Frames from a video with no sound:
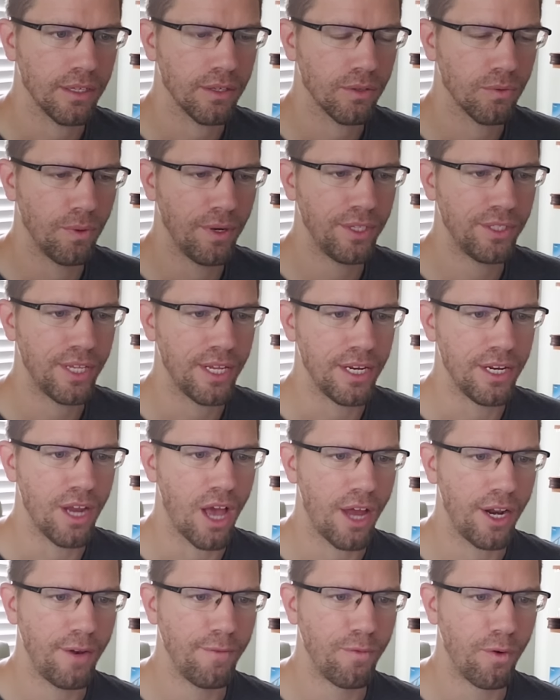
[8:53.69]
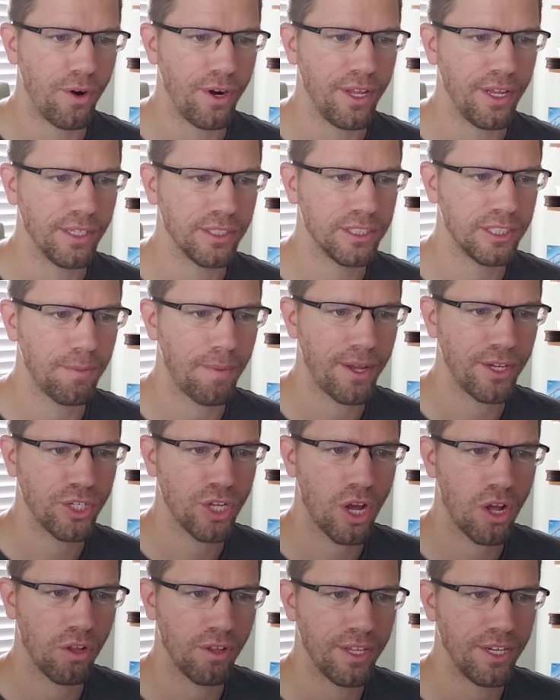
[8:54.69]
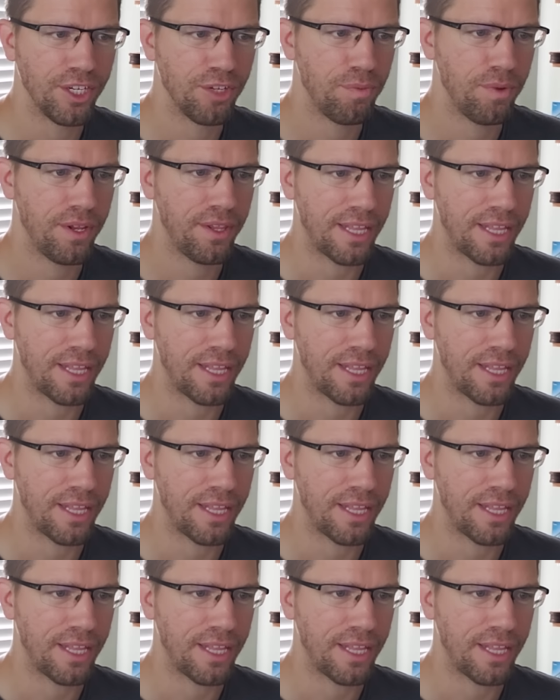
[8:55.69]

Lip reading: What is a non-inverting semi-tall Intamin